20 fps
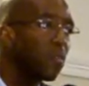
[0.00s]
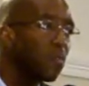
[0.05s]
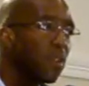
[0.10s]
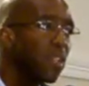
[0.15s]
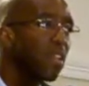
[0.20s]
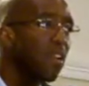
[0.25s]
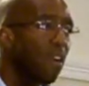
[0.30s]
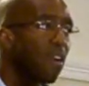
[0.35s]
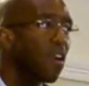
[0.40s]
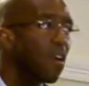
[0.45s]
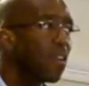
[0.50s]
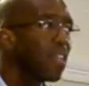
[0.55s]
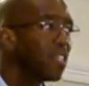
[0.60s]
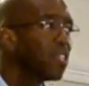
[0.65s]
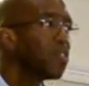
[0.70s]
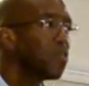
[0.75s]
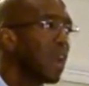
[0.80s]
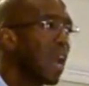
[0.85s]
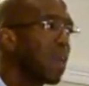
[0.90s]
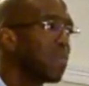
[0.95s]
There really are
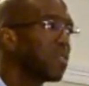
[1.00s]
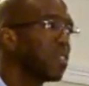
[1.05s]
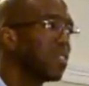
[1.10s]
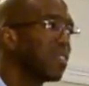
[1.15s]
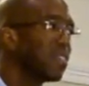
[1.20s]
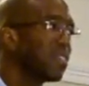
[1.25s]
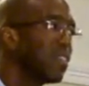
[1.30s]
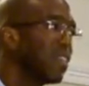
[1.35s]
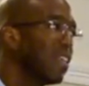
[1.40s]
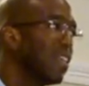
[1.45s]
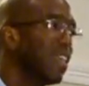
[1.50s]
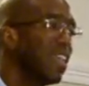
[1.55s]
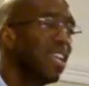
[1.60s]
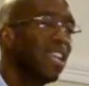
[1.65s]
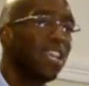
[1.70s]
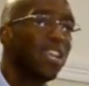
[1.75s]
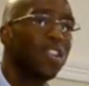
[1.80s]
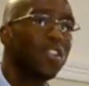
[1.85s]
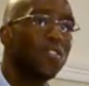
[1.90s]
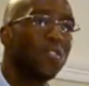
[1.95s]
only 2 options.
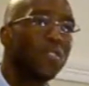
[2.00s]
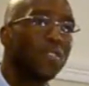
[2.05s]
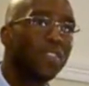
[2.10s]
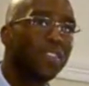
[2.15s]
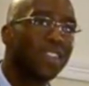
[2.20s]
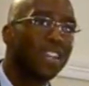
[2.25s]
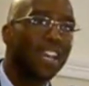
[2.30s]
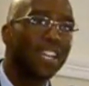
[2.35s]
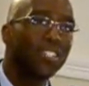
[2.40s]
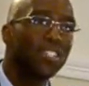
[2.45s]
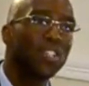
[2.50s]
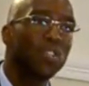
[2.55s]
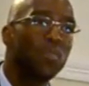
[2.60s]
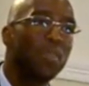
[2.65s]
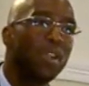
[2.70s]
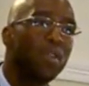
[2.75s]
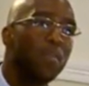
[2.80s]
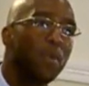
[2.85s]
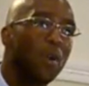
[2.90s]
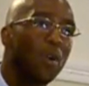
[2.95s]
Either you cut to the
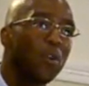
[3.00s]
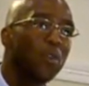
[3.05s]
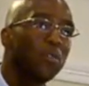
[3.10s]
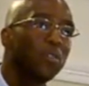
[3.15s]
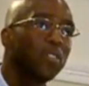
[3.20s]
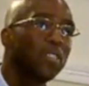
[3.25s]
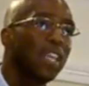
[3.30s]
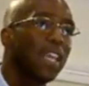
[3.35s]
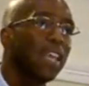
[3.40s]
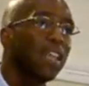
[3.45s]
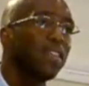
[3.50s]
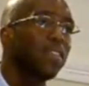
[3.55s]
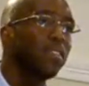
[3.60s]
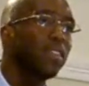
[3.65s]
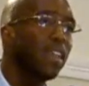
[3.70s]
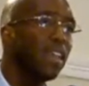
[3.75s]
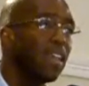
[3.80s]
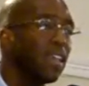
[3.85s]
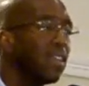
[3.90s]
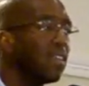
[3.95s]
bare bones and
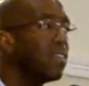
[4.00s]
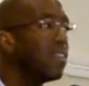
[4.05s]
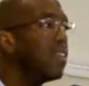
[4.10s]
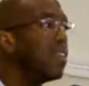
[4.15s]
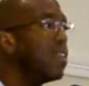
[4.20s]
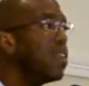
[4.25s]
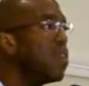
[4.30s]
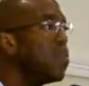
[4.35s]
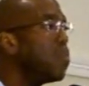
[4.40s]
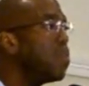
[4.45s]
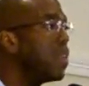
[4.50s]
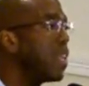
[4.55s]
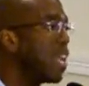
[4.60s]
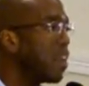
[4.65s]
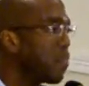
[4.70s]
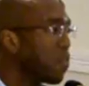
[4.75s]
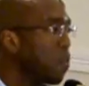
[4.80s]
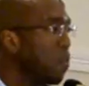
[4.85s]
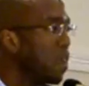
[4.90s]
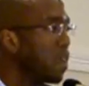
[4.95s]
put
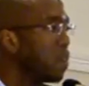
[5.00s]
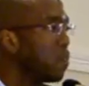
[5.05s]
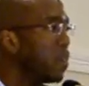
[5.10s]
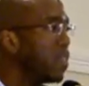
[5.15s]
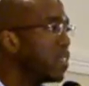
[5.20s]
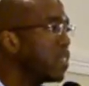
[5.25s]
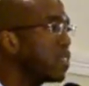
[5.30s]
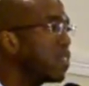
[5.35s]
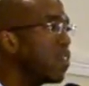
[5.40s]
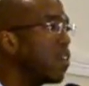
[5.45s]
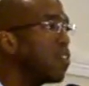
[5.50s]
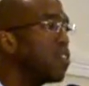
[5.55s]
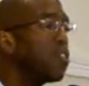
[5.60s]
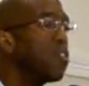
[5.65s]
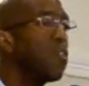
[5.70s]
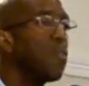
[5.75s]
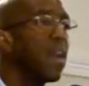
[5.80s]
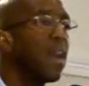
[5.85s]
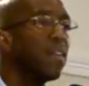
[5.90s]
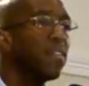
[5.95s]
everyone at risk, or
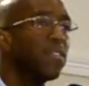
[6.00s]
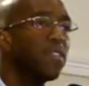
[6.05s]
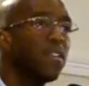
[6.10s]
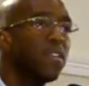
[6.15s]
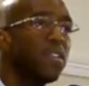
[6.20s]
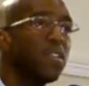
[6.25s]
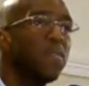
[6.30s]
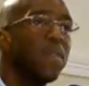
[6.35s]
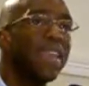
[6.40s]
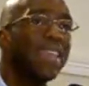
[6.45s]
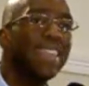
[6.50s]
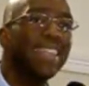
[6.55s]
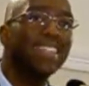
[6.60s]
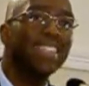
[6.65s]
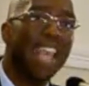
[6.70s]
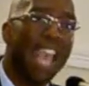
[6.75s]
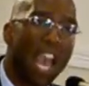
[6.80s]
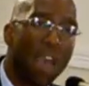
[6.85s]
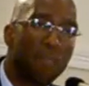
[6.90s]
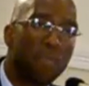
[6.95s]
you go out there and you make
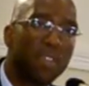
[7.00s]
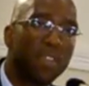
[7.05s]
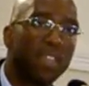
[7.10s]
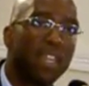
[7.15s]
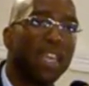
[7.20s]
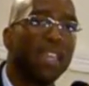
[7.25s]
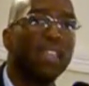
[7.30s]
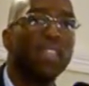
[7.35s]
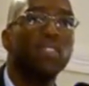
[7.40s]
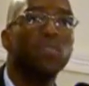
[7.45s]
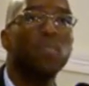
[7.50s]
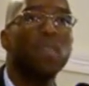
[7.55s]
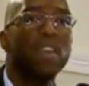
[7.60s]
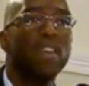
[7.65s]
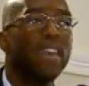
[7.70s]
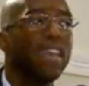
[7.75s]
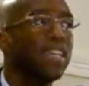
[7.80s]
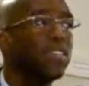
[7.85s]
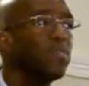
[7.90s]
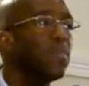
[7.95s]
things happen. And this
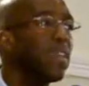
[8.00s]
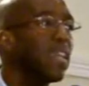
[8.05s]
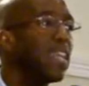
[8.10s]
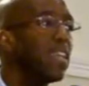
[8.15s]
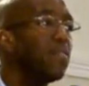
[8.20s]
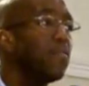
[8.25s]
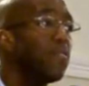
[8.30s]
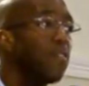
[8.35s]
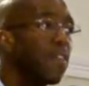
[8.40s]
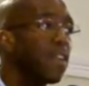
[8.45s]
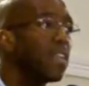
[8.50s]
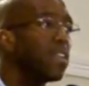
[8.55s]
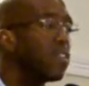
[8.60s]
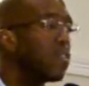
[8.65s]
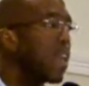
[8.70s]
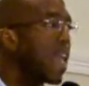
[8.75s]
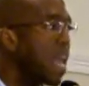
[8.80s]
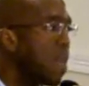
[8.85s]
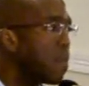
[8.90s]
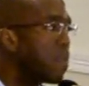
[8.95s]
mayor has made very
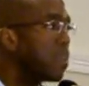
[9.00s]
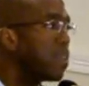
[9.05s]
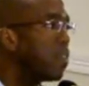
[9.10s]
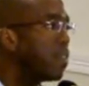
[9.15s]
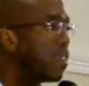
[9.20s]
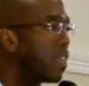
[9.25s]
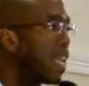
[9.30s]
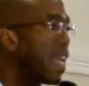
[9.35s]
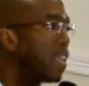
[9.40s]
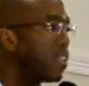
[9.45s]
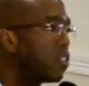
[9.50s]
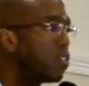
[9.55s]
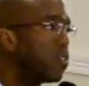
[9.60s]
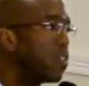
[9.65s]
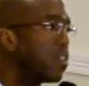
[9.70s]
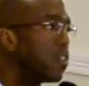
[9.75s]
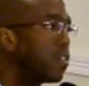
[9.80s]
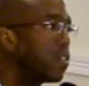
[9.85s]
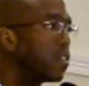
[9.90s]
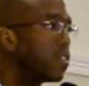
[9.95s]
little happen over the last
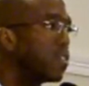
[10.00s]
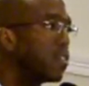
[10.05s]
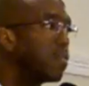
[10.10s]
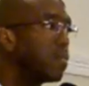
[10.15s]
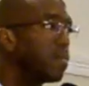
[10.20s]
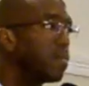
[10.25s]
2 years.